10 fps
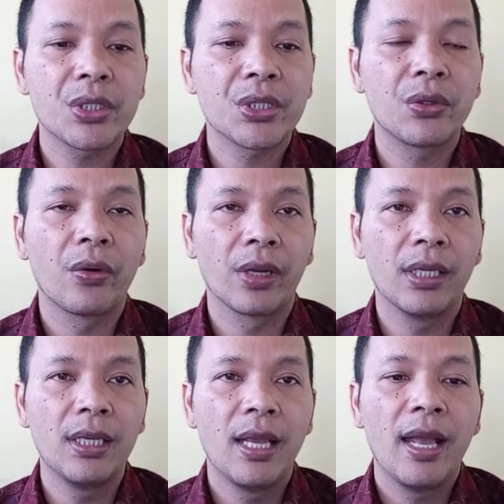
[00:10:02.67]

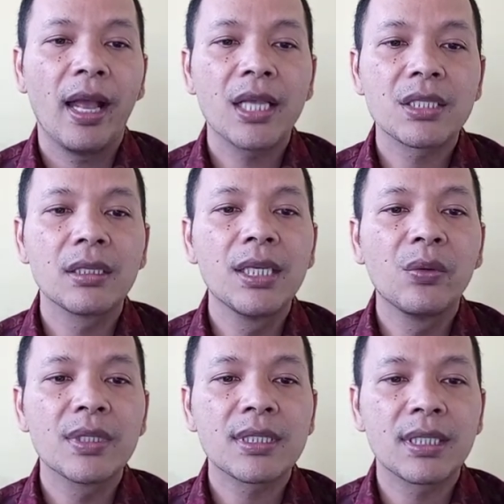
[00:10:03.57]
story as
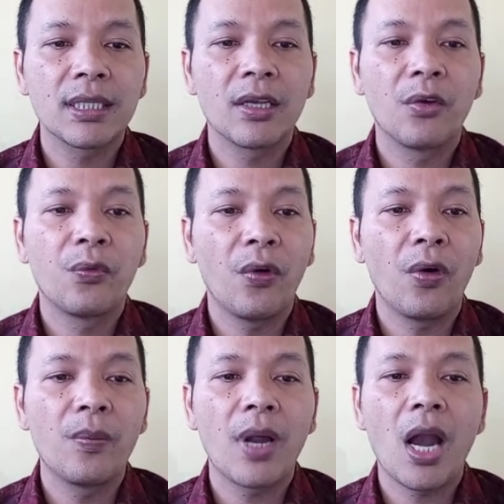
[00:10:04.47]
linguistic
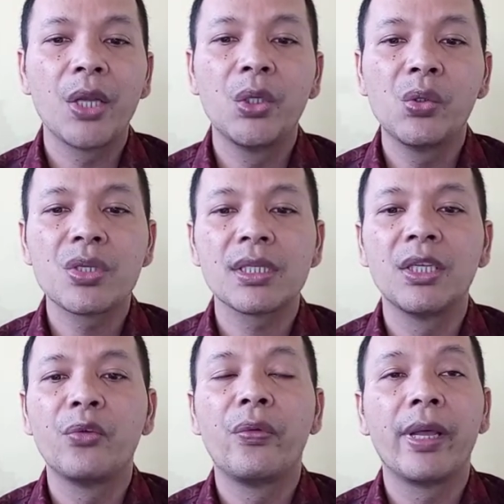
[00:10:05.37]
form are used
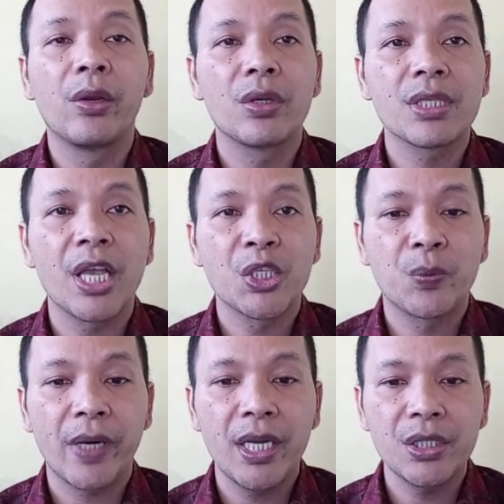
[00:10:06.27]
in various
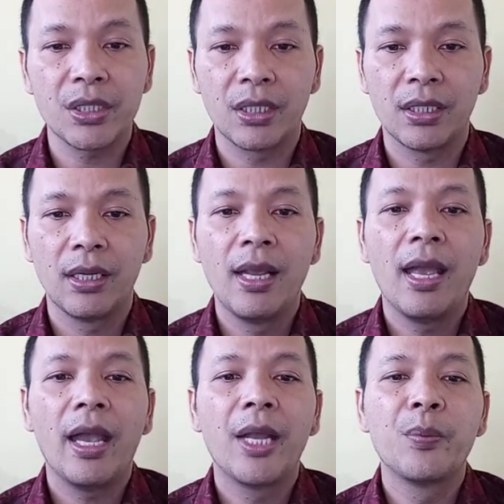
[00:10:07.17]
expression
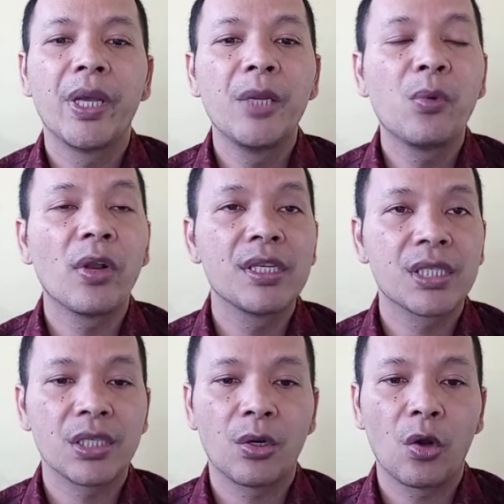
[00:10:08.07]
and
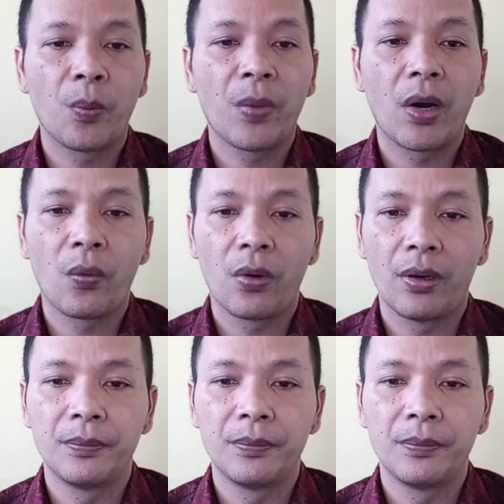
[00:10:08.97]
manipulation of power.